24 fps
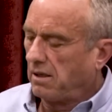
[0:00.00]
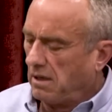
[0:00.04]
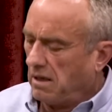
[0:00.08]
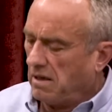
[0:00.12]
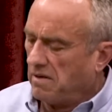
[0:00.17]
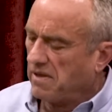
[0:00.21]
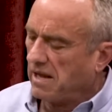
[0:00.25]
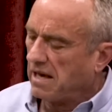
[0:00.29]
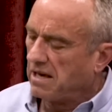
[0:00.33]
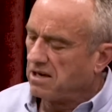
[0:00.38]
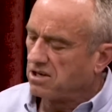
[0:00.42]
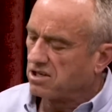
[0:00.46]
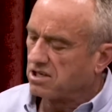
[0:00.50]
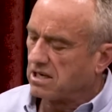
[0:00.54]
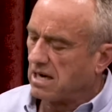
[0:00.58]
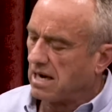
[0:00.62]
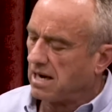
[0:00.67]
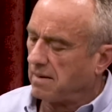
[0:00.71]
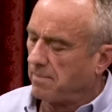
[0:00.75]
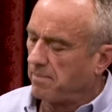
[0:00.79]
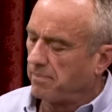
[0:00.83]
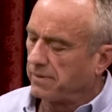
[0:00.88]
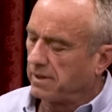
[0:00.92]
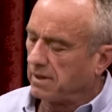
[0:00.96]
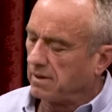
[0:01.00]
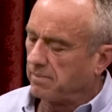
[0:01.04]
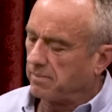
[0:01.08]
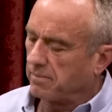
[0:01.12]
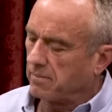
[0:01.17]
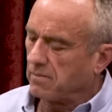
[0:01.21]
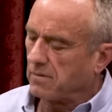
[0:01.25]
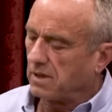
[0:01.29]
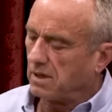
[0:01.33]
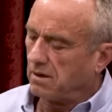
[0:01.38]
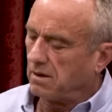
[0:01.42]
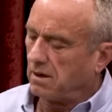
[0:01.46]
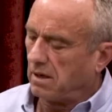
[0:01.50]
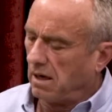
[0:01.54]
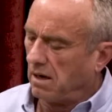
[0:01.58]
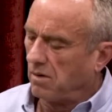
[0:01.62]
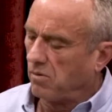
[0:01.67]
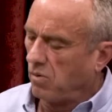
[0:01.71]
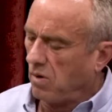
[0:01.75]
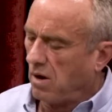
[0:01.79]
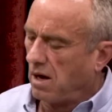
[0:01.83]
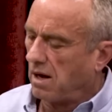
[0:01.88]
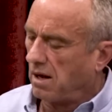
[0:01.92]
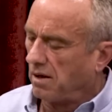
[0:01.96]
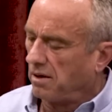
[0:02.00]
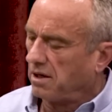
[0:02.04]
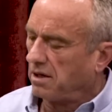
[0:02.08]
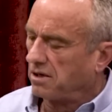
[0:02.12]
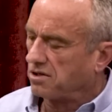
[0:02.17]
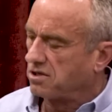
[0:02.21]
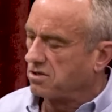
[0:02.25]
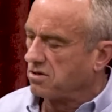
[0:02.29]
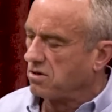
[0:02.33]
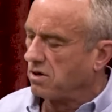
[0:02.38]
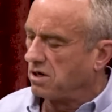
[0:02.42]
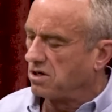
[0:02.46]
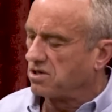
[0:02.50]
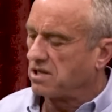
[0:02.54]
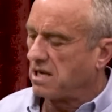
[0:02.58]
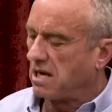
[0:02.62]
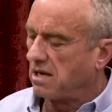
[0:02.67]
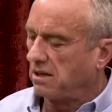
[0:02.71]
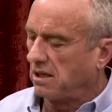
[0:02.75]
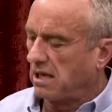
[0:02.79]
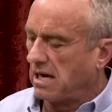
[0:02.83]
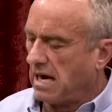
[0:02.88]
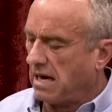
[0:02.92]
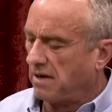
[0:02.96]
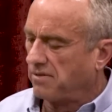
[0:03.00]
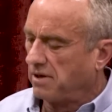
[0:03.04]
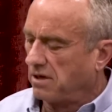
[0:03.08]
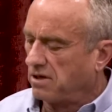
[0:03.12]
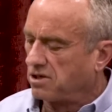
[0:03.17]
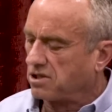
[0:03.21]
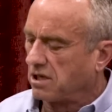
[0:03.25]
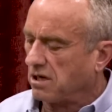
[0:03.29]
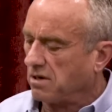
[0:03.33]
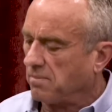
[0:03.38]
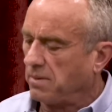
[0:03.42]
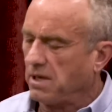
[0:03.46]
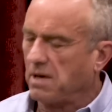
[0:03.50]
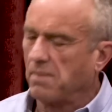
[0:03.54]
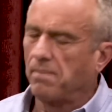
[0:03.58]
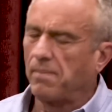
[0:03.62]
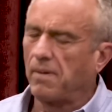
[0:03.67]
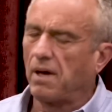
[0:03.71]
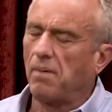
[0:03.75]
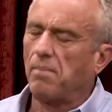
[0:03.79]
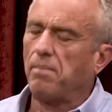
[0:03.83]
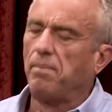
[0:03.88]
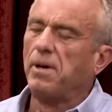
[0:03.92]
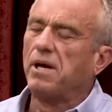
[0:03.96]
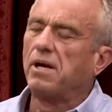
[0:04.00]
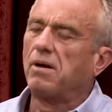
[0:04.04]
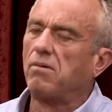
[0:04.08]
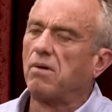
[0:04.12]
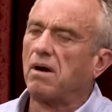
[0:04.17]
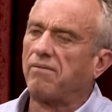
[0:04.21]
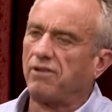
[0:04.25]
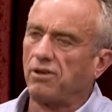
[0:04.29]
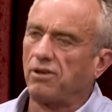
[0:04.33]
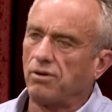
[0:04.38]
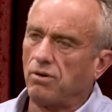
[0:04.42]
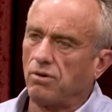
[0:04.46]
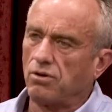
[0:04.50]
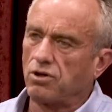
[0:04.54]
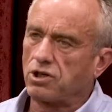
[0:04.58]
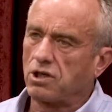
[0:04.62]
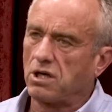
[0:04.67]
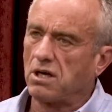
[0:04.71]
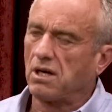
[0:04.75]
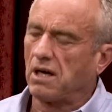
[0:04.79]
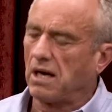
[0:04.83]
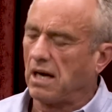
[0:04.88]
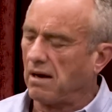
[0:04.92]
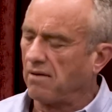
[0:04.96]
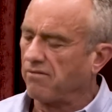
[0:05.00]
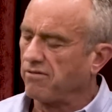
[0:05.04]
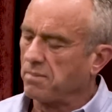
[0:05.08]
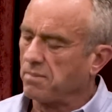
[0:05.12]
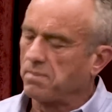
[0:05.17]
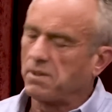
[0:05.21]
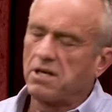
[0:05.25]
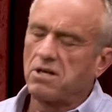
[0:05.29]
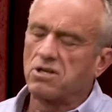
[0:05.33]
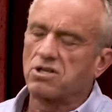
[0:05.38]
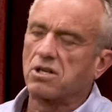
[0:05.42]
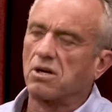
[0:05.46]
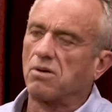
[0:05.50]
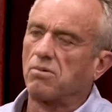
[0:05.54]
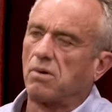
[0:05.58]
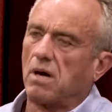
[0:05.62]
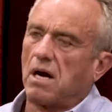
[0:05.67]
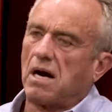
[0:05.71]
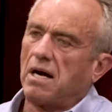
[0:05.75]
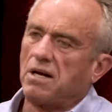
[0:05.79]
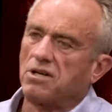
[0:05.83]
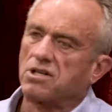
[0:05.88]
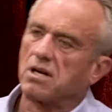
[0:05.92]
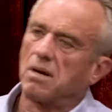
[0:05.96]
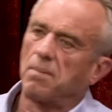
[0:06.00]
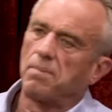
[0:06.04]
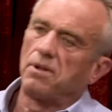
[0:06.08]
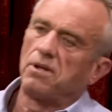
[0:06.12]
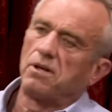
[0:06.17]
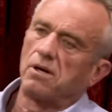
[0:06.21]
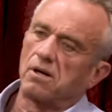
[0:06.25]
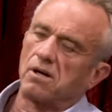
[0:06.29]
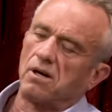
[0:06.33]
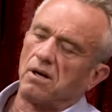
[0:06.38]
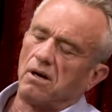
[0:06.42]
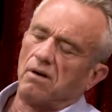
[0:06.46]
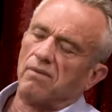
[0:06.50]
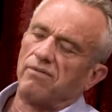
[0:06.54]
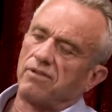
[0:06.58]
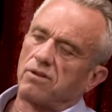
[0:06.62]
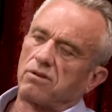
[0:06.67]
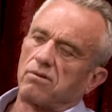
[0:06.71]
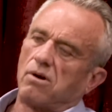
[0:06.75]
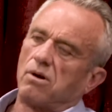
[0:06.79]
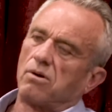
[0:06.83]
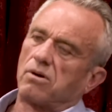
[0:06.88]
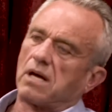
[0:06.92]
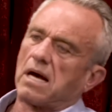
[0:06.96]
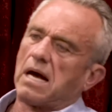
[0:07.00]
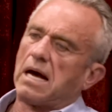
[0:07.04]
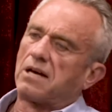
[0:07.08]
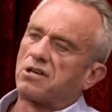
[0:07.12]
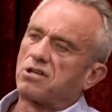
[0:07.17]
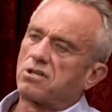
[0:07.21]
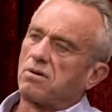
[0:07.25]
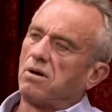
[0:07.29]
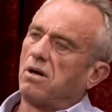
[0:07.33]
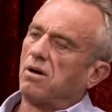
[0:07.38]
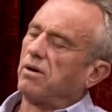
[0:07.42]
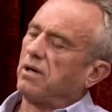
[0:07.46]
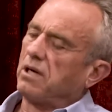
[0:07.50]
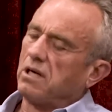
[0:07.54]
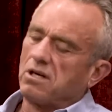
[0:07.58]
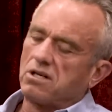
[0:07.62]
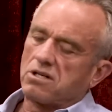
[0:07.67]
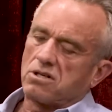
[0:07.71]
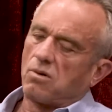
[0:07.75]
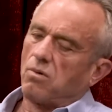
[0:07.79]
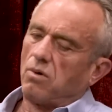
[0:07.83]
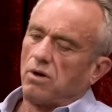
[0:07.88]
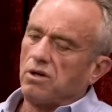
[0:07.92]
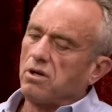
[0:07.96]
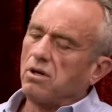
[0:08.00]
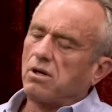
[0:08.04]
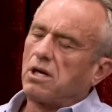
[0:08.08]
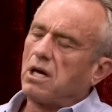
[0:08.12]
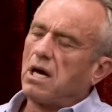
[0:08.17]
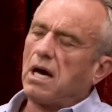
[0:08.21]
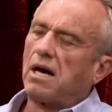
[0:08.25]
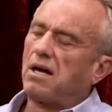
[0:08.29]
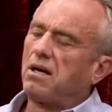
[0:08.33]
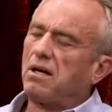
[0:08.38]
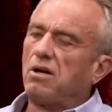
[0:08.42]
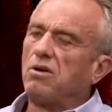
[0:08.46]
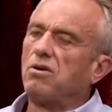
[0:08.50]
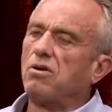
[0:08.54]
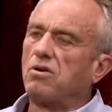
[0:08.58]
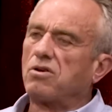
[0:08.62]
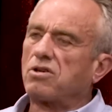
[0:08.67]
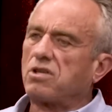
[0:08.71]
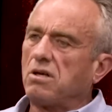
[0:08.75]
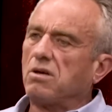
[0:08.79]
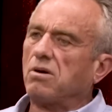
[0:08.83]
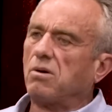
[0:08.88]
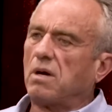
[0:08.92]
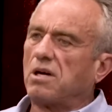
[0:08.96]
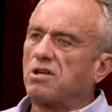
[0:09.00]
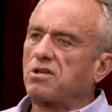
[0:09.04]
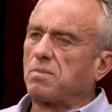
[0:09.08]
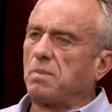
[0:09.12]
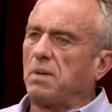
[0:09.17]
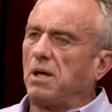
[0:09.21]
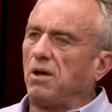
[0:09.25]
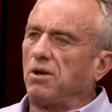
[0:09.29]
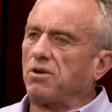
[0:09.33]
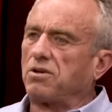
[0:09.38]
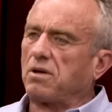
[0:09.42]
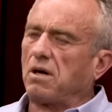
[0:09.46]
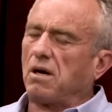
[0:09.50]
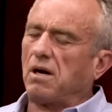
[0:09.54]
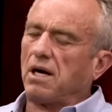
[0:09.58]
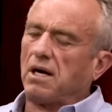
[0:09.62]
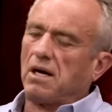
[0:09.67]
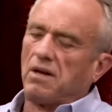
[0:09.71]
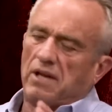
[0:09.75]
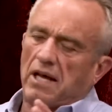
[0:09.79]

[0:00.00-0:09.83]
And they said, well, as soon as they land, there's going to be a big revolution. Everybody's going to rise up and they're going to overthrow Castro. And he said, well, you can't use the U.S. military.